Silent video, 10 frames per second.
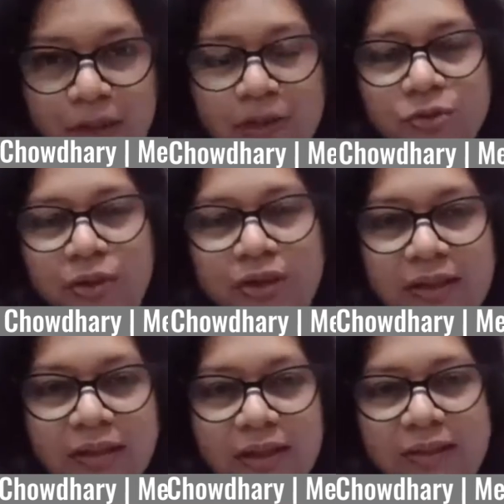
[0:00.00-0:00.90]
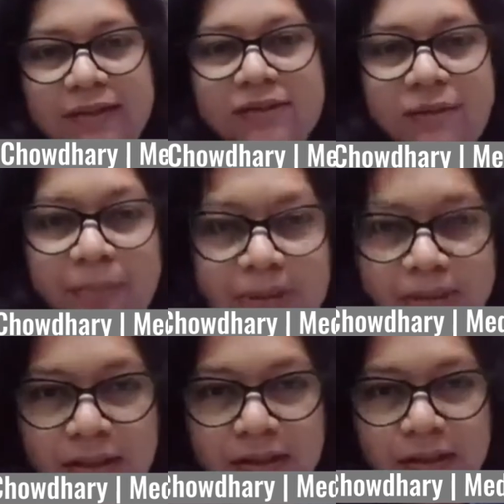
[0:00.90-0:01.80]
So in India, it is the
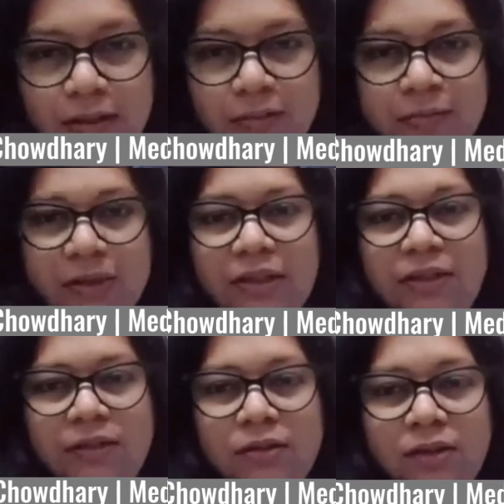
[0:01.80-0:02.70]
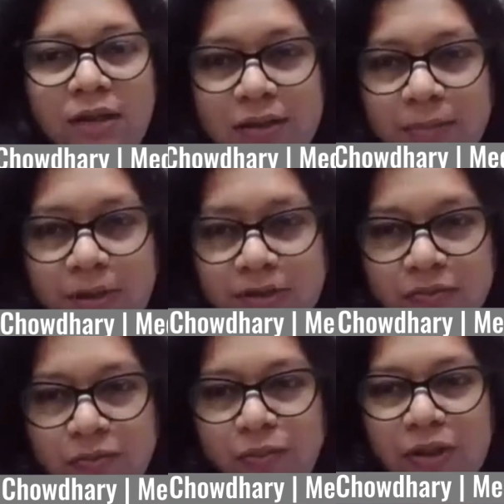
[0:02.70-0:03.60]
PTI, but in other parts of
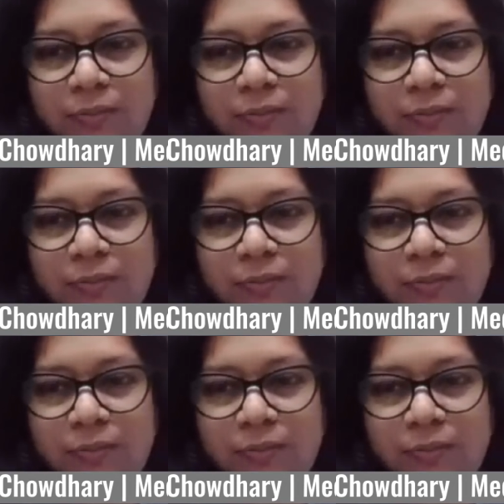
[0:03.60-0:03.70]
the world,